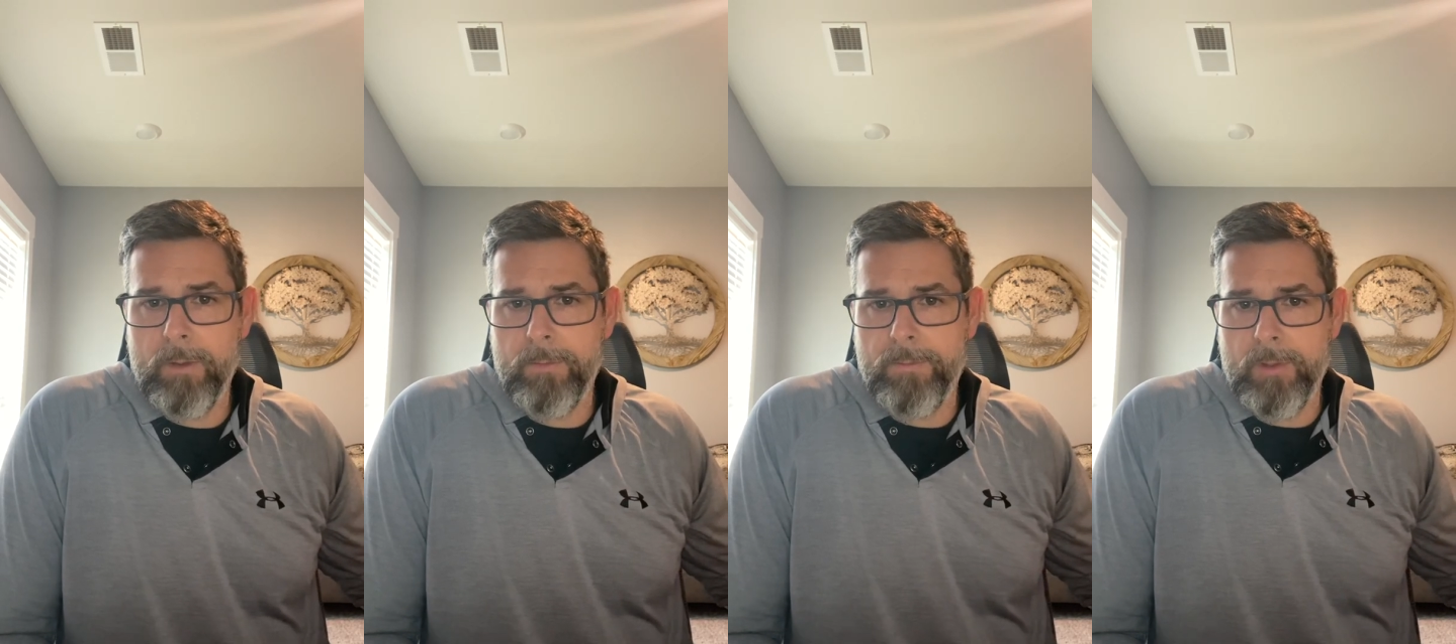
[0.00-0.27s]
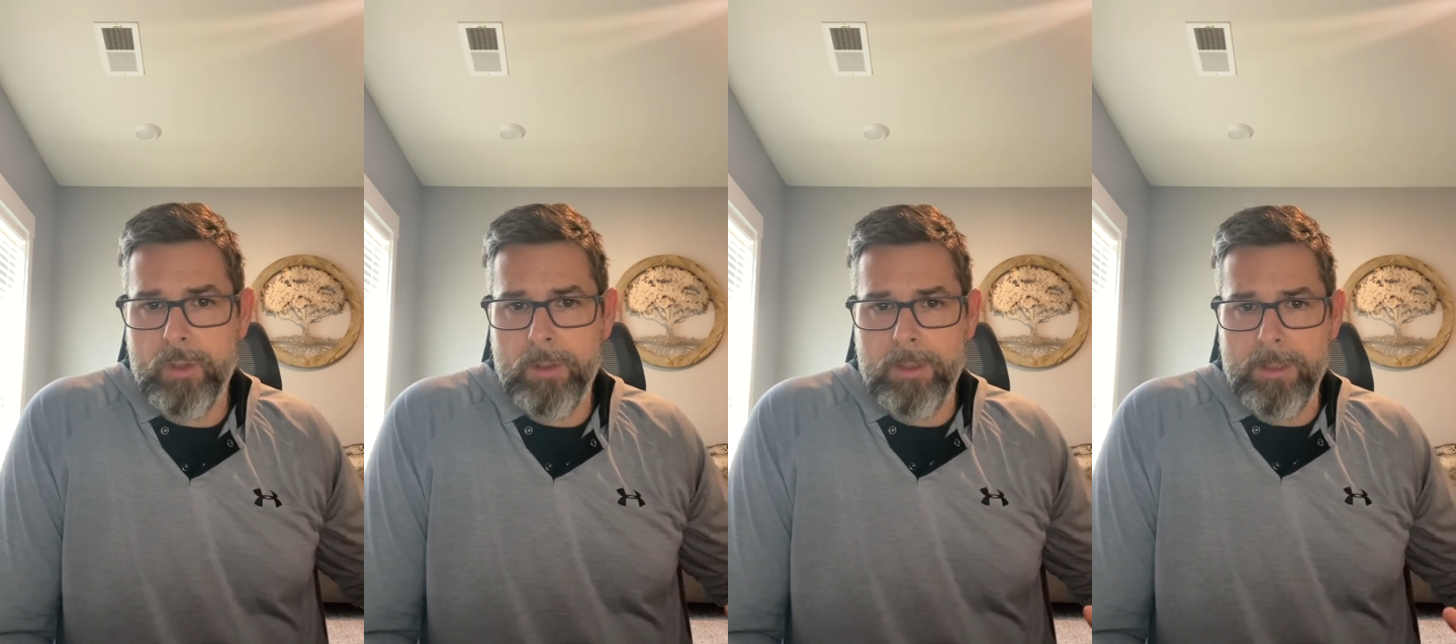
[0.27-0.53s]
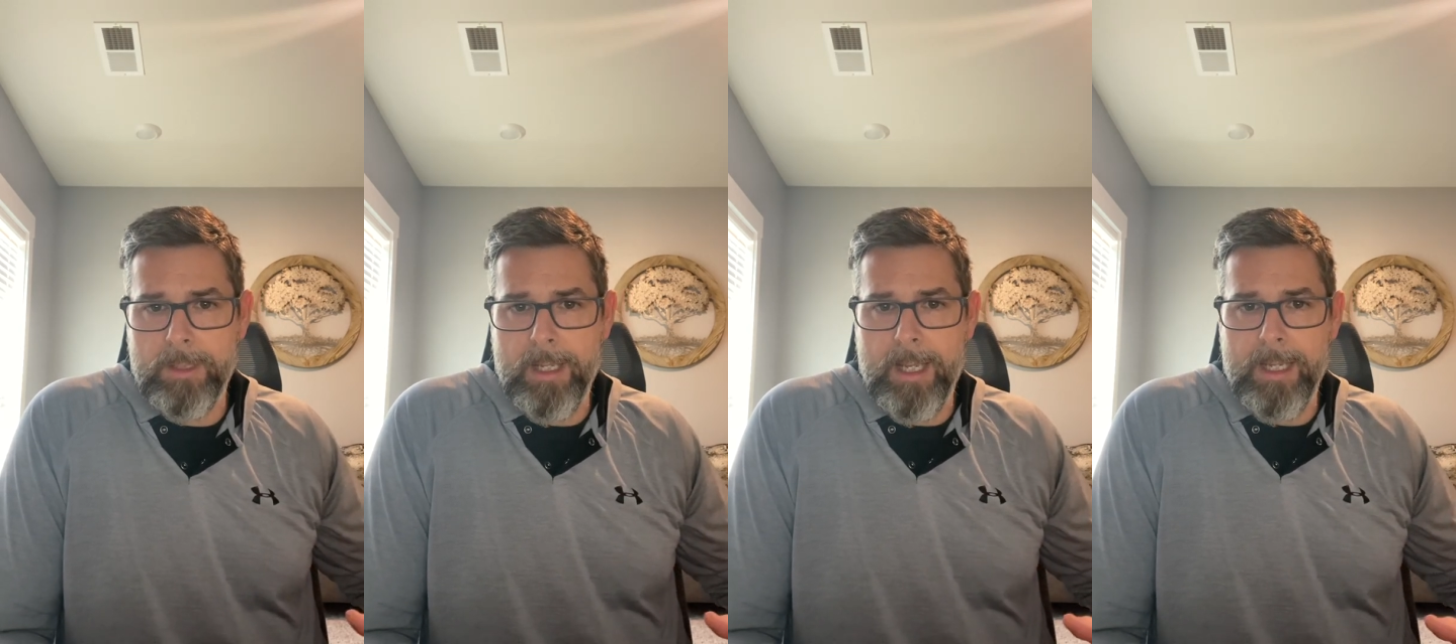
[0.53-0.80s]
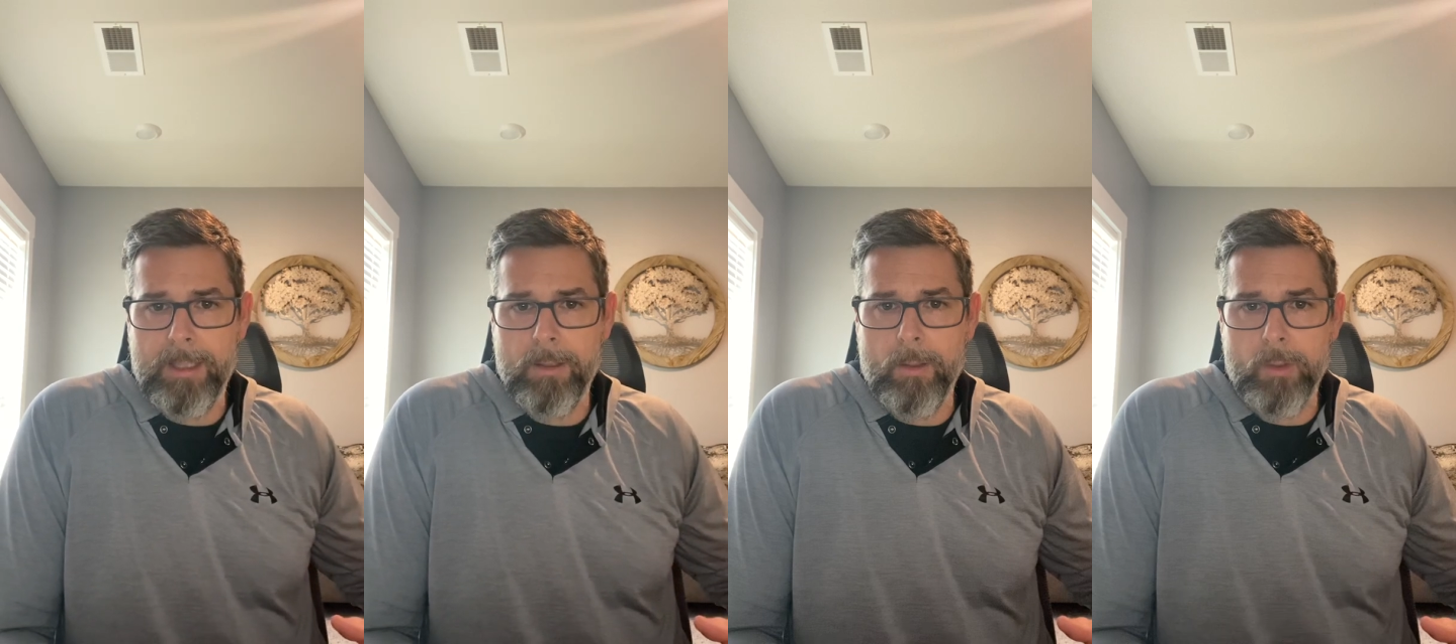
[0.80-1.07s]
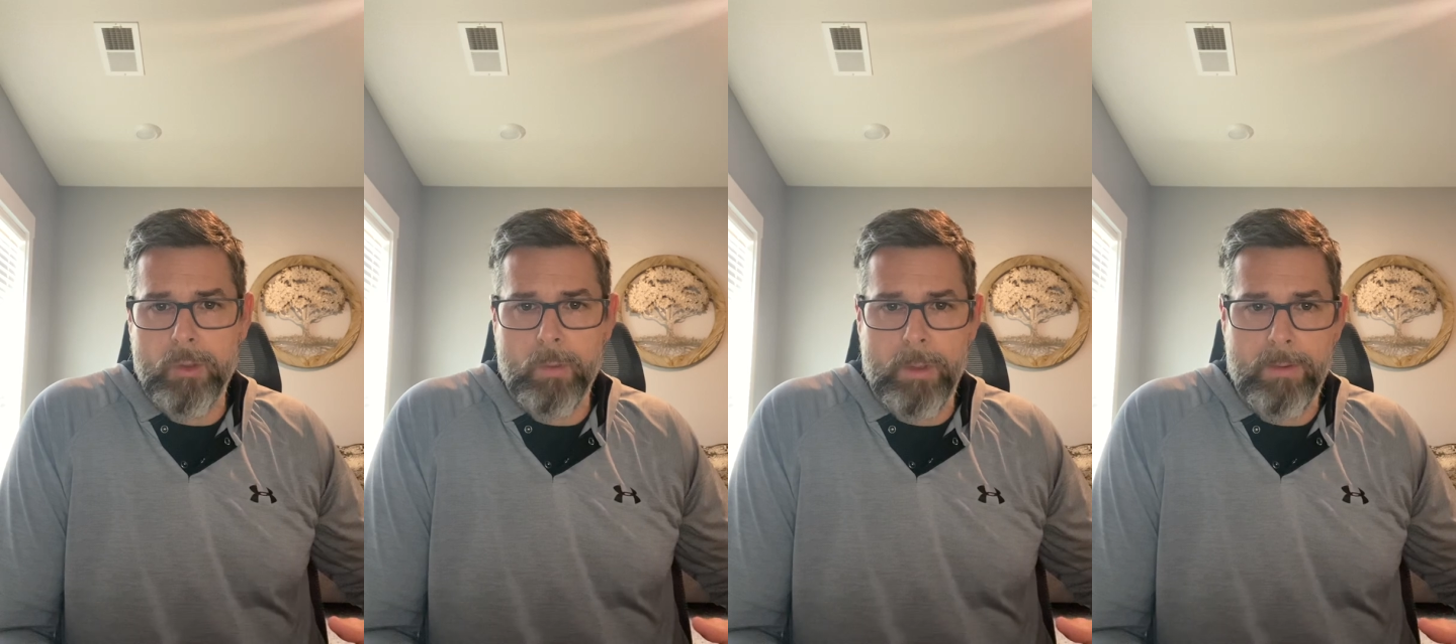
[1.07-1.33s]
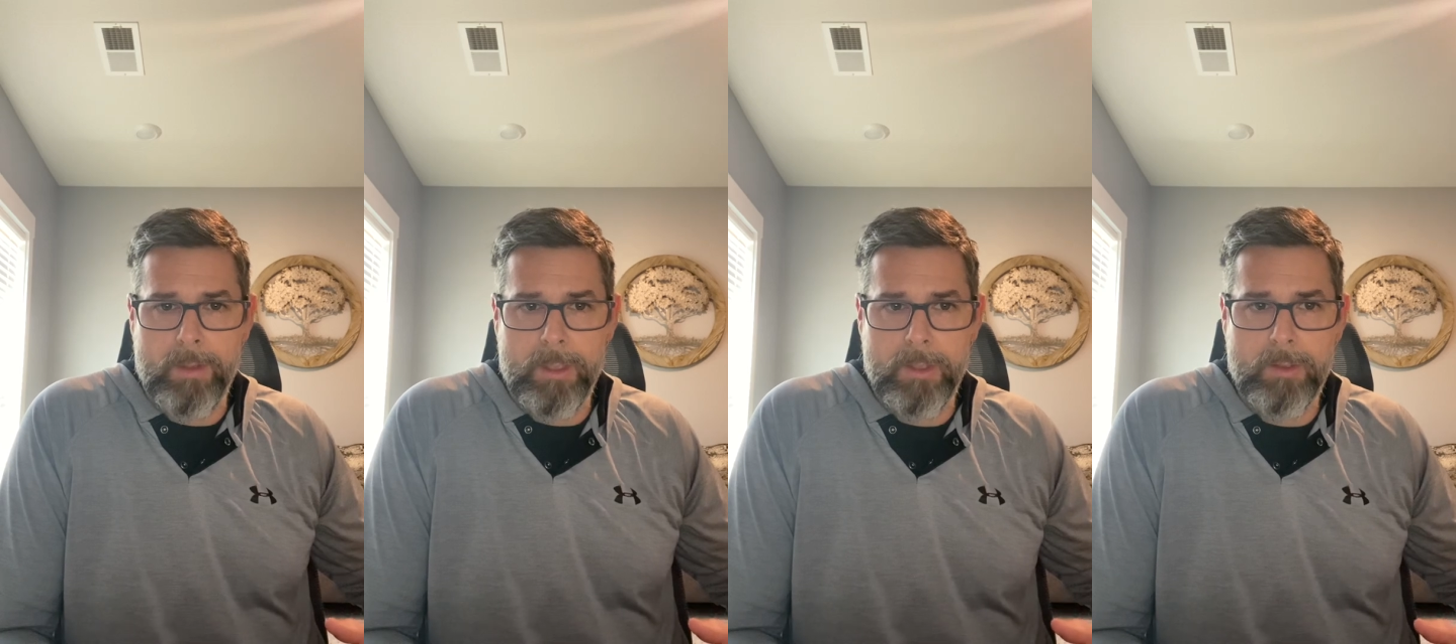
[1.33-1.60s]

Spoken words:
officially diagnosed with it.